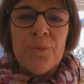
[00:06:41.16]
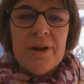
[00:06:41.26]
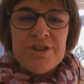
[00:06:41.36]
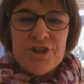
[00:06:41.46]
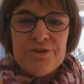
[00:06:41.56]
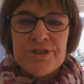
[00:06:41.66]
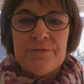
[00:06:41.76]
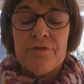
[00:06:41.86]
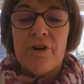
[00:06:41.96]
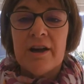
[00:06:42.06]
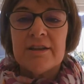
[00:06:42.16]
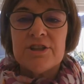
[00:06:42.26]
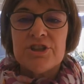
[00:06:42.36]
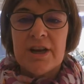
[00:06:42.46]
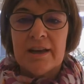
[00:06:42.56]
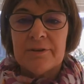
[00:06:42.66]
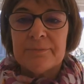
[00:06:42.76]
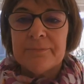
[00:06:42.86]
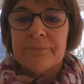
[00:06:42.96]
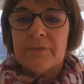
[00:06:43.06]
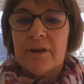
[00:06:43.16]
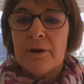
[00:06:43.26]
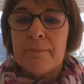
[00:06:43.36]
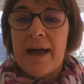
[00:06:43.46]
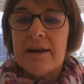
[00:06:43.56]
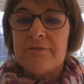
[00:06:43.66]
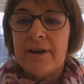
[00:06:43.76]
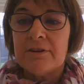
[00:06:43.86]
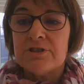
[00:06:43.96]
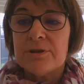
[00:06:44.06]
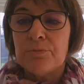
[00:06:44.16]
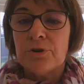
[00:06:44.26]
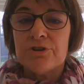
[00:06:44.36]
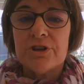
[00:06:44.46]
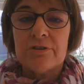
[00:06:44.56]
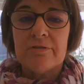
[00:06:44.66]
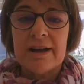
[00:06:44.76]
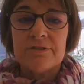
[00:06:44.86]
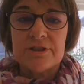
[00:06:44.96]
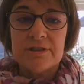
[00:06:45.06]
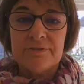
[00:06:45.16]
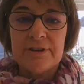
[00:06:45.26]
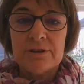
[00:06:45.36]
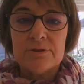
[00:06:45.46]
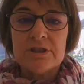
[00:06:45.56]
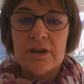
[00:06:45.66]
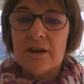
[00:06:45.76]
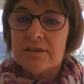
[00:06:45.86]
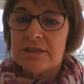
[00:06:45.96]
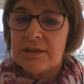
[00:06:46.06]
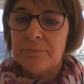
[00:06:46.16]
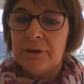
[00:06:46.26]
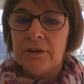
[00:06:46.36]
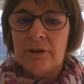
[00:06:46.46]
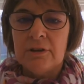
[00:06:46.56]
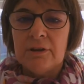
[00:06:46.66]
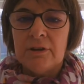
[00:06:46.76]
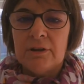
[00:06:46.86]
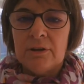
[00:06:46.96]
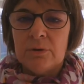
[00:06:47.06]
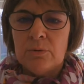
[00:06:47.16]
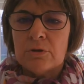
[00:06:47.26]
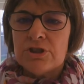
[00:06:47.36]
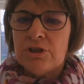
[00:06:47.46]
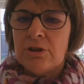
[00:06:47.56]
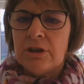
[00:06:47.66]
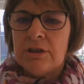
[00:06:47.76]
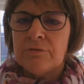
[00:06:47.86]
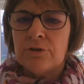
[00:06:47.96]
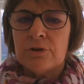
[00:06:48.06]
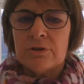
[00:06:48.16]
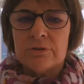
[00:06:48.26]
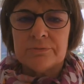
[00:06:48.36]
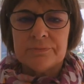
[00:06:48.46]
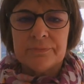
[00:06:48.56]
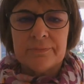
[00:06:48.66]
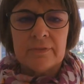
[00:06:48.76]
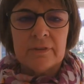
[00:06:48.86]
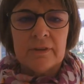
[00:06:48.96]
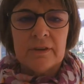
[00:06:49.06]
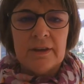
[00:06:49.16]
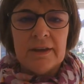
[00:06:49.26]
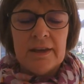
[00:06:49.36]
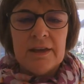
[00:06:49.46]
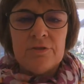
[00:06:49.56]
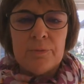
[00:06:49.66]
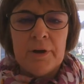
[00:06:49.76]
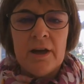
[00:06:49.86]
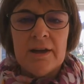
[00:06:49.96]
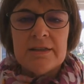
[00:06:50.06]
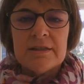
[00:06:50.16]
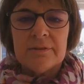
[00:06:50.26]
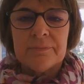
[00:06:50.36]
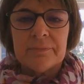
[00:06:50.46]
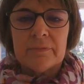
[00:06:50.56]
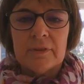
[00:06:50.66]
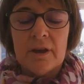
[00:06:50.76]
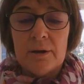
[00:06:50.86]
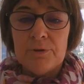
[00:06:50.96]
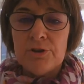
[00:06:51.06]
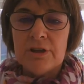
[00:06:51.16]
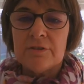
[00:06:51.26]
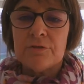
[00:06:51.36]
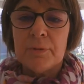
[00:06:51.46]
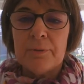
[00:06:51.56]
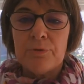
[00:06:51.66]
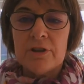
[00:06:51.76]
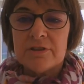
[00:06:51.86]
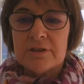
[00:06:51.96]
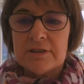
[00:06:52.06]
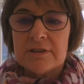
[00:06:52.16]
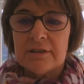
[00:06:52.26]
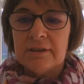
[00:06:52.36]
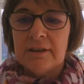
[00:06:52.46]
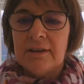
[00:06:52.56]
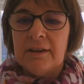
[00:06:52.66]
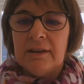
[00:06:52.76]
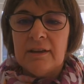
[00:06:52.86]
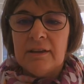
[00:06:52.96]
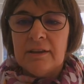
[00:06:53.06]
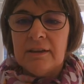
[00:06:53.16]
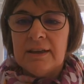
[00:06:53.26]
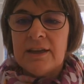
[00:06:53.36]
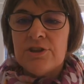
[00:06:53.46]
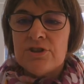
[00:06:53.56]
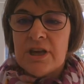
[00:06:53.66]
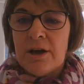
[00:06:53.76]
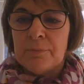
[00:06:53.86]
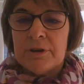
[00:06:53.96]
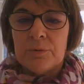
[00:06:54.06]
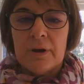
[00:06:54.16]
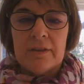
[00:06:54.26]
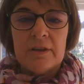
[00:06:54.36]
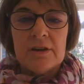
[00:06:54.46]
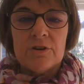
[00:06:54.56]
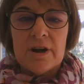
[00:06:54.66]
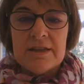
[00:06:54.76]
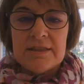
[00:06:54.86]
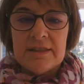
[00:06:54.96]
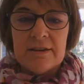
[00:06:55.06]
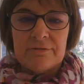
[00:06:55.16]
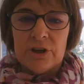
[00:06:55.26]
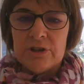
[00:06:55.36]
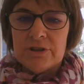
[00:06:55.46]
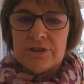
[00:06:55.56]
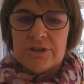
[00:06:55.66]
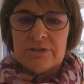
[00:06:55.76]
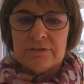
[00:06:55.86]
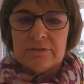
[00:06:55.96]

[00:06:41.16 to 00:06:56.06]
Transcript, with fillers: When Joseph arrived at Shechem, a man found him wandering around in the fields and asked him, "What are you looking for?" He replied, "I'm looking for my brothers. Can you tell me where they are grazing their flocks?"